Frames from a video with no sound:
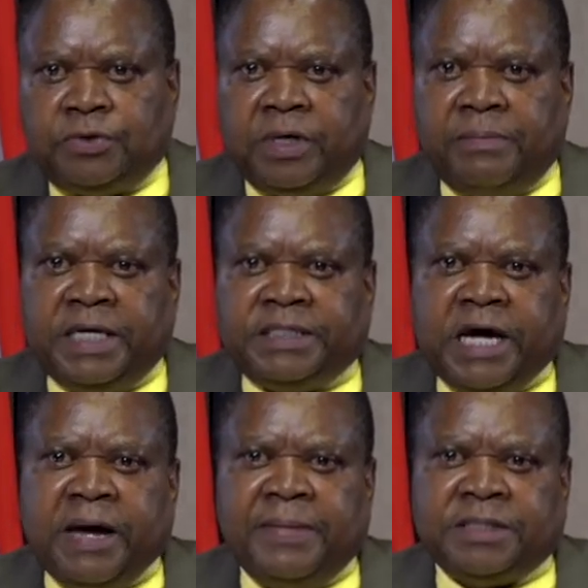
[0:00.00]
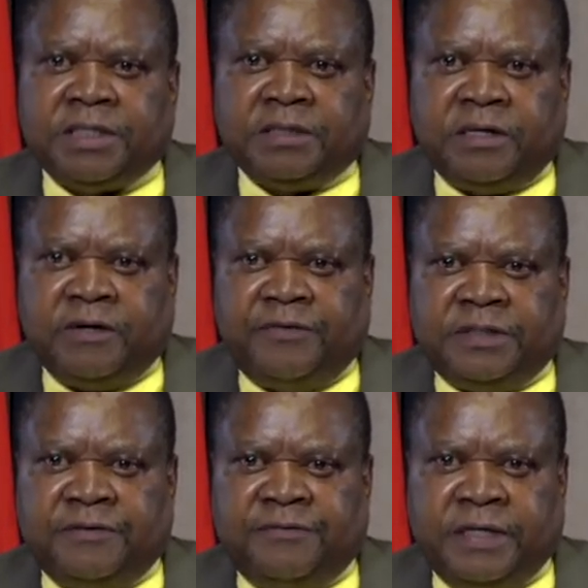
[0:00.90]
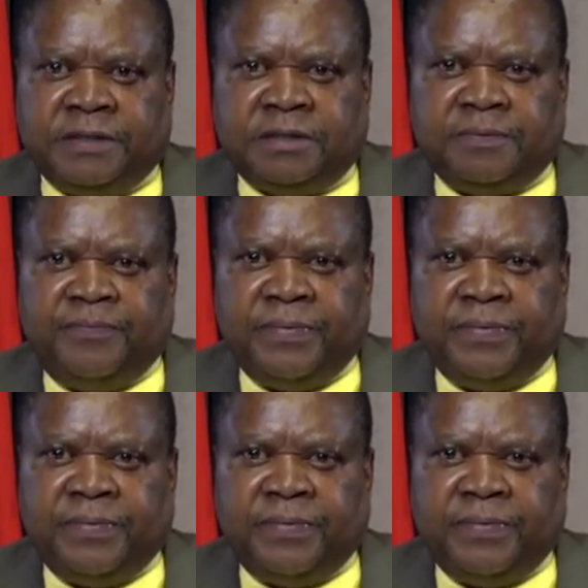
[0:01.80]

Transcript: During my time as Secretary for Defense,